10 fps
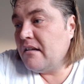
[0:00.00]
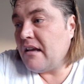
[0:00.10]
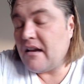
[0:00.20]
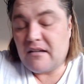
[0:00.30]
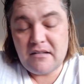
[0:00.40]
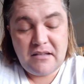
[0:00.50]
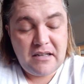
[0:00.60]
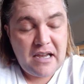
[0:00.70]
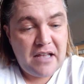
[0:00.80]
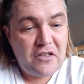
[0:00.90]
yeah
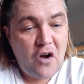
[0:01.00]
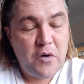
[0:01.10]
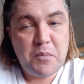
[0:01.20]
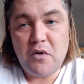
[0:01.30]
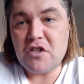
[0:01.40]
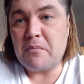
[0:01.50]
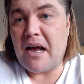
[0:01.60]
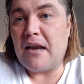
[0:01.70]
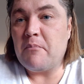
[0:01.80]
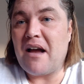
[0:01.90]
they uh, they always put a
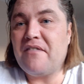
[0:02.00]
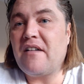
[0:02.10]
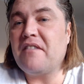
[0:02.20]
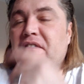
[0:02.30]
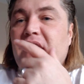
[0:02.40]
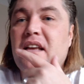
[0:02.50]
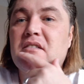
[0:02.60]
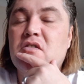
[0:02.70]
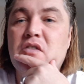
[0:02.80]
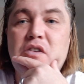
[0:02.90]
smile on my fat face.
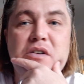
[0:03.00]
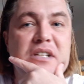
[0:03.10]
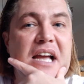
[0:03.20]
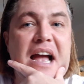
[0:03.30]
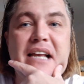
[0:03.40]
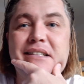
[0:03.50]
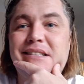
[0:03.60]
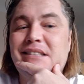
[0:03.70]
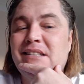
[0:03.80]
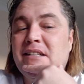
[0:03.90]
So
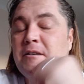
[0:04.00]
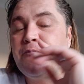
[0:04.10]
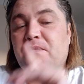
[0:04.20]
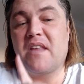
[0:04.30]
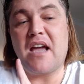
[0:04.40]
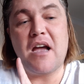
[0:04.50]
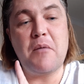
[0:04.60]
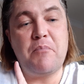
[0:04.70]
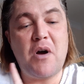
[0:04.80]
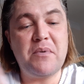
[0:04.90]
guys, yeah,
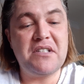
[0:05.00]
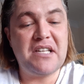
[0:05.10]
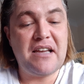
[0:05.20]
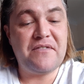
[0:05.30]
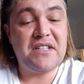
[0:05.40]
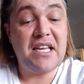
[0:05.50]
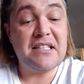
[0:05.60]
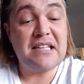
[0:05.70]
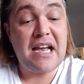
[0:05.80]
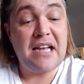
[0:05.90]
Bob and Dave
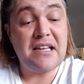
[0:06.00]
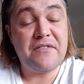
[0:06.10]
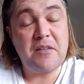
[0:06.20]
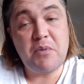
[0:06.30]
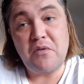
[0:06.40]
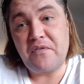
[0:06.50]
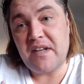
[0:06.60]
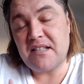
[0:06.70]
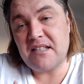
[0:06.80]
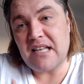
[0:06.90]
Teesside if the boot
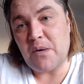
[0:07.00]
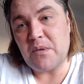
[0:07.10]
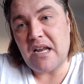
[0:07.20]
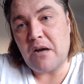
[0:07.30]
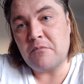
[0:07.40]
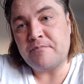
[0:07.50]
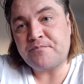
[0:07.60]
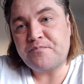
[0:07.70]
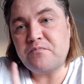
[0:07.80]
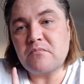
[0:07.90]
fits is out now.
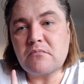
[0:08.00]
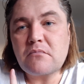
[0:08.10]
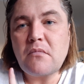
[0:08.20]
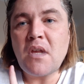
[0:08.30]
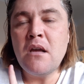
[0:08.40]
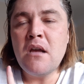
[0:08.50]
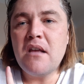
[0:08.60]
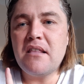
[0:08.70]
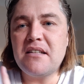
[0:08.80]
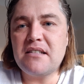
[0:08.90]

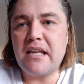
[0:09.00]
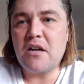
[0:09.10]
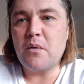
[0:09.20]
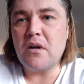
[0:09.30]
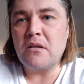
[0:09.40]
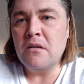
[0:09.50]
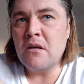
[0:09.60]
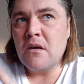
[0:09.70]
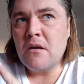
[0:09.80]
The sequel